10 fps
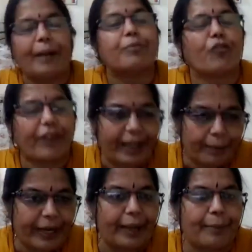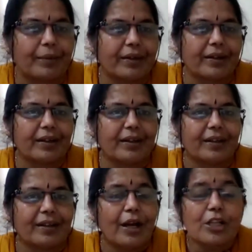to 5'.
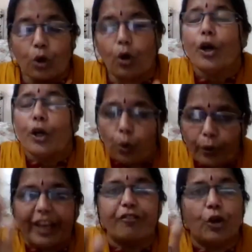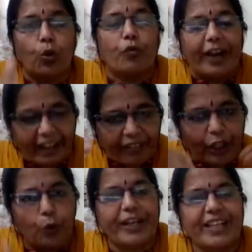So you give U, wherever
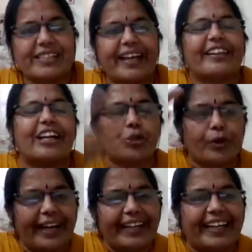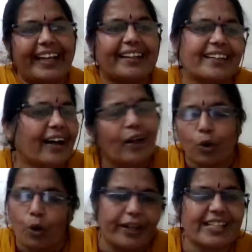U is there, they should write T in the
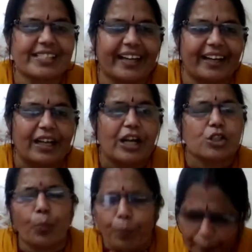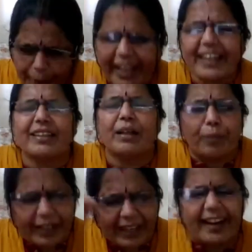coding strand. So make the
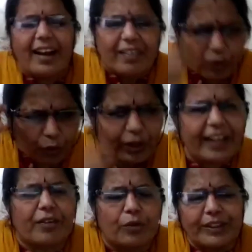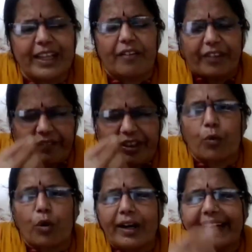only our
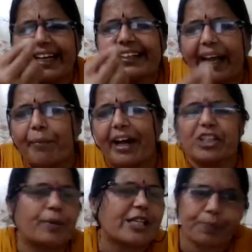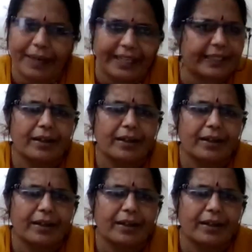quality time has to be spent.